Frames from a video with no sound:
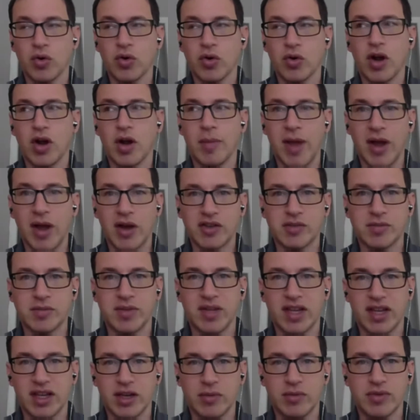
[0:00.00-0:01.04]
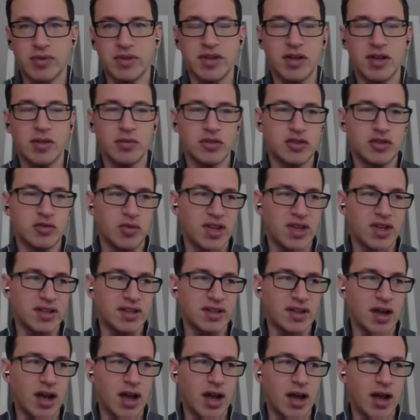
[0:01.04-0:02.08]
were about to begin. He would
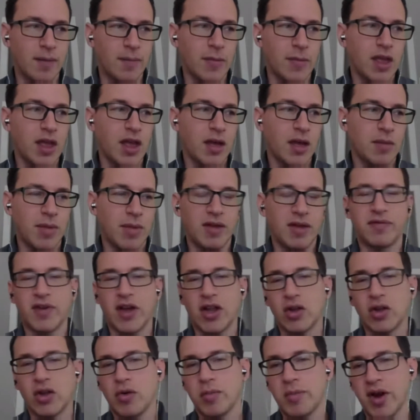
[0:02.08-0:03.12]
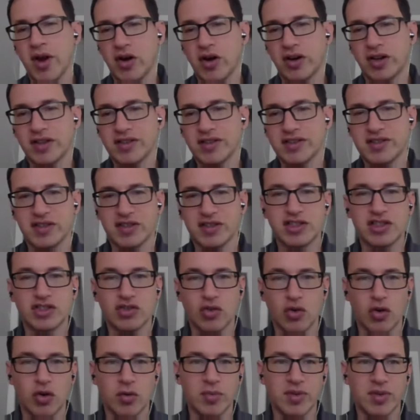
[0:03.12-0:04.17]
tweet, my fellow Americans, the
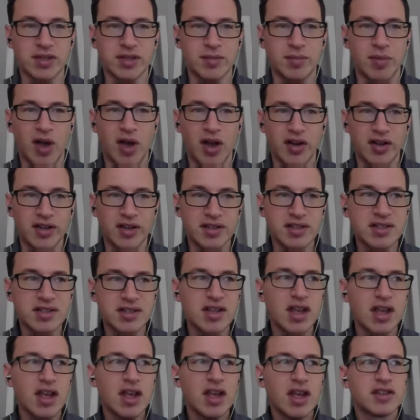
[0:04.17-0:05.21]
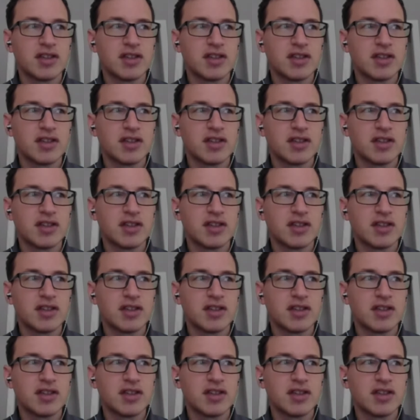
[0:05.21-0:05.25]
storm is upon us.